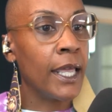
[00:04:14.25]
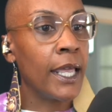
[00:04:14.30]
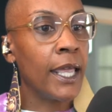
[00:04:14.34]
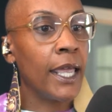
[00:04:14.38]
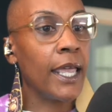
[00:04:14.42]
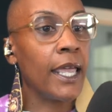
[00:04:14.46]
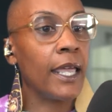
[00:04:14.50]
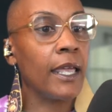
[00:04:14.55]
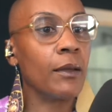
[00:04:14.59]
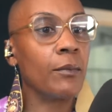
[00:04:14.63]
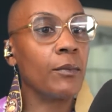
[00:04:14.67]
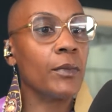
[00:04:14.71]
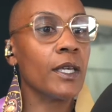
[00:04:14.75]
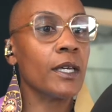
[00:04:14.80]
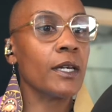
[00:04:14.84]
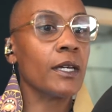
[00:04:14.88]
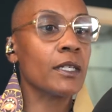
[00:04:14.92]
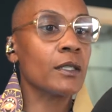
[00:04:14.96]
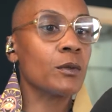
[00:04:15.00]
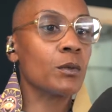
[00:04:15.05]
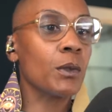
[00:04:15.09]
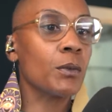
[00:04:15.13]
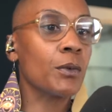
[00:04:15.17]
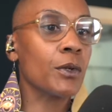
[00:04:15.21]
And
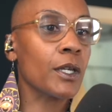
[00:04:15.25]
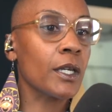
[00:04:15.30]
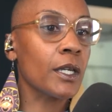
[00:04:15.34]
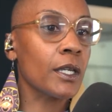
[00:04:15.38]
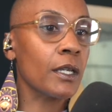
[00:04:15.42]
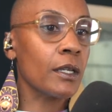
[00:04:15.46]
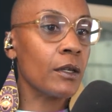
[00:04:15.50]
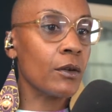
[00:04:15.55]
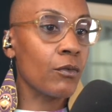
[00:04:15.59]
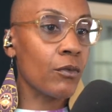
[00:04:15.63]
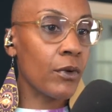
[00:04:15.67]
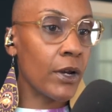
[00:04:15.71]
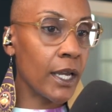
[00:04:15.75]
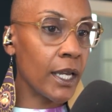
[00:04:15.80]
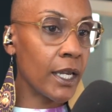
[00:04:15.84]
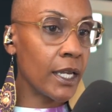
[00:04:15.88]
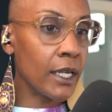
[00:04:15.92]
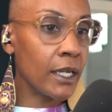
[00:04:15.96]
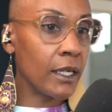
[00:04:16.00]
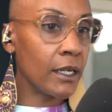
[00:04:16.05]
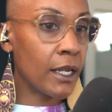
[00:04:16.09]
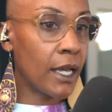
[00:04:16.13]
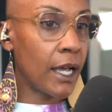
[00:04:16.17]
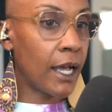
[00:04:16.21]
because we were getting
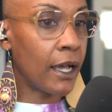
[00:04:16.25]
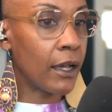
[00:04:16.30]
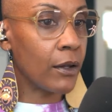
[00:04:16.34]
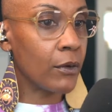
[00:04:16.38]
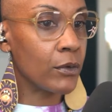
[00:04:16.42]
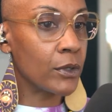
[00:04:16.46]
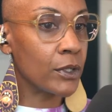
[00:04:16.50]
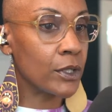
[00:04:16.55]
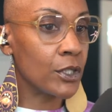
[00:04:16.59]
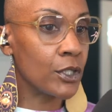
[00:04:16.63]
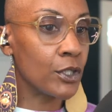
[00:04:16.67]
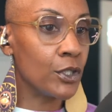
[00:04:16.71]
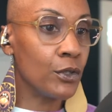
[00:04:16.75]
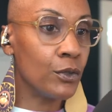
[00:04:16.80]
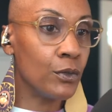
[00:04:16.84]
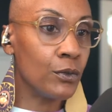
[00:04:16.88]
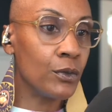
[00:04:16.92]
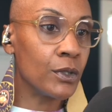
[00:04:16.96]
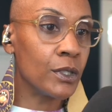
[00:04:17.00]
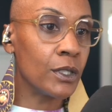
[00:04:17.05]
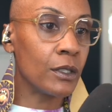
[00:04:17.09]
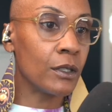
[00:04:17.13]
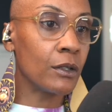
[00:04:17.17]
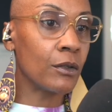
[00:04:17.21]
rain, I was
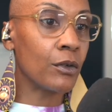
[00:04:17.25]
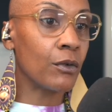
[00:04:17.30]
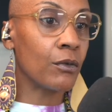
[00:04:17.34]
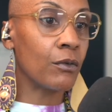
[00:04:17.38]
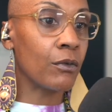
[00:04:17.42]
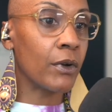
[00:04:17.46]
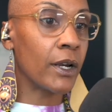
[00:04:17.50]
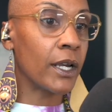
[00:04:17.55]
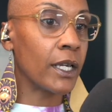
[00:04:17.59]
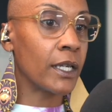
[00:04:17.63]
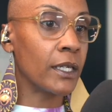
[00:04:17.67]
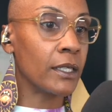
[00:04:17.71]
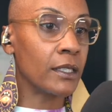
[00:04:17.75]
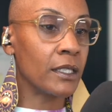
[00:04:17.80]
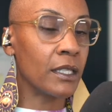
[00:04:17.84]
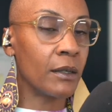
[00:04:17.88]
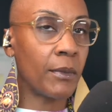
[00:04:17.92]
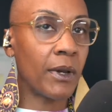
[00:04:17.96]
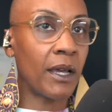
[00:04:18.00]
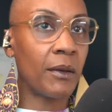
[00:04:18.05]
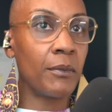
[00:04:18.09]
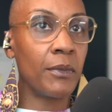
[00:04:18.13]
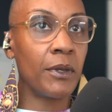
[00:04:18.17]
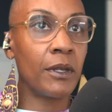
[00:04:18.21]
using the rain to
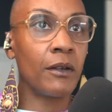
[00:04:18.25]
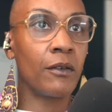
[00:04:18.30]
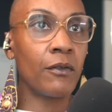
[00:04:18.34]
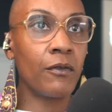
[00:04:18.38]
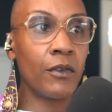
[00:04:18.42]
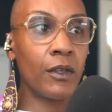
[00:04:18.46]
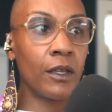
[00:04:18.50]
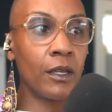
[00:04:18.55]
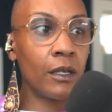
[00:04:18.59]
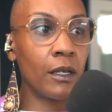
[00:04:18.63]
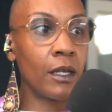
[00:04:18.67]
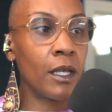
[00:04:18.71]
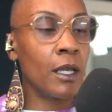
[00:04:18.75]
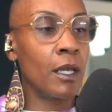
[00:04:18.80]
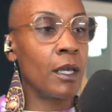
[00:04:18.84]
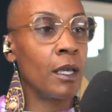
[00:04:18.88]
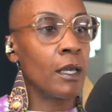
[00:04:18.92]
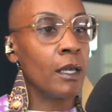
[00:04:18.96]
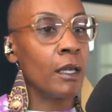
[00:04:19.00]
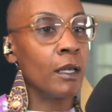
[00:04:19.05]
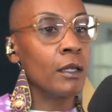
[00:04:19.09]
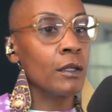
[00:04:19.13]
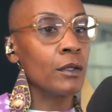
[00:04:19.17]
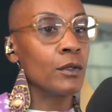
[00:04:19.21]
my benefit
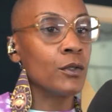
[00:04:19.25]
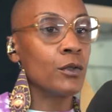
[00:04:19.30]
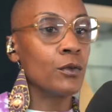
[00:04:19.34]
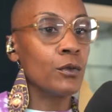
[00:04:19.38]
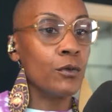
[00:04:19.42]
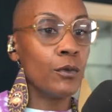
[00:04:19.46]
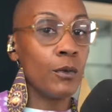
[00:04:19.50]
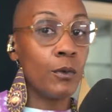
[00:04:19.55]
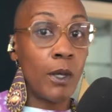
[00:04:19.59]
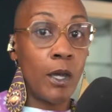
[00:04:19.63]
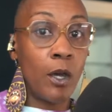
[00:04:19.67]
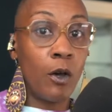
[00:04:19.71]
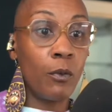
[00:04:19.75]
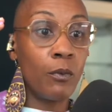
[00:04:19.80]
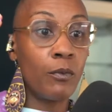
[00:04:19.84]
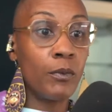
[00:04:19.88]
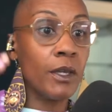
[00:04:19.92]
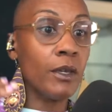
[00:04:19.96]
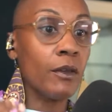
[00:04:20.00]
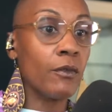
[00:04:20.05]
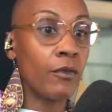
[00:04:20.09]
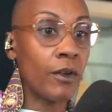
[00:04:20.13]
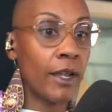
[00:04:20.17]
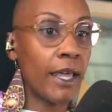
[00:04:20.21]
to help
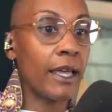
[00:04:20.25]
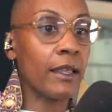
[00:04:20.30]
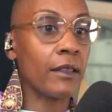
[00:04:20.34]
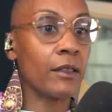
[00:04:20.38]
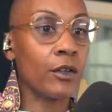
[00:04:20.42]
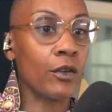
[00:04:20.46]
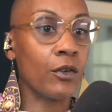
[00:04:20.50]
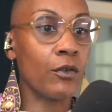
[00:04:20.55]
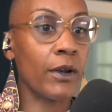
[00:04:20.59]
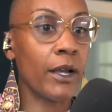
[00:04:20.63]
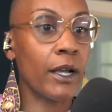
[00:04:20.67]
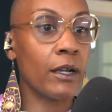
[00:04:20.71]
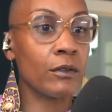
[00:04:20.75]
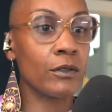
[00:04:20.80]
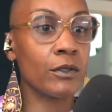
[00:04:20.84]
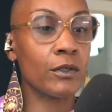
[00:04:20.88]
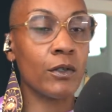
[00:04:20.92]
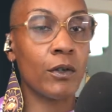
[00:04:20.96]
me flatten the ground.